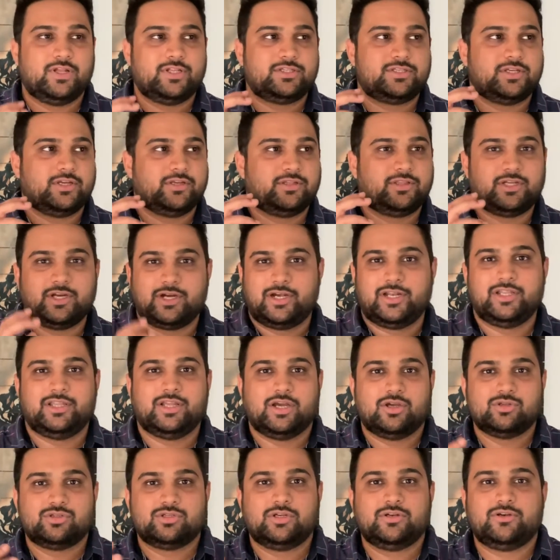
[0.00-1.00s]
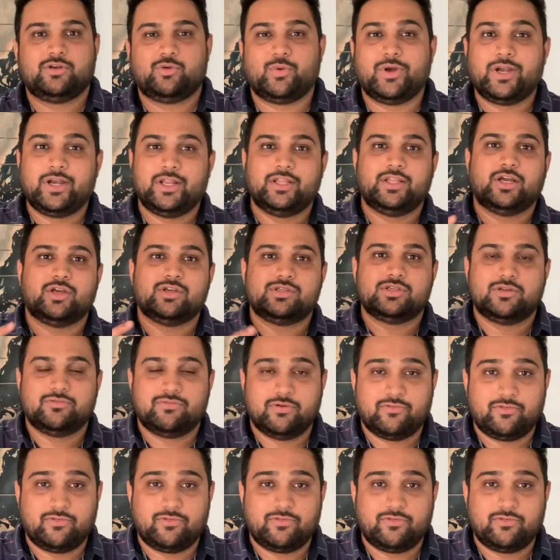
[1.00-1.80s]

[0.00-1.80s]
let's say, 30,000, 20,000,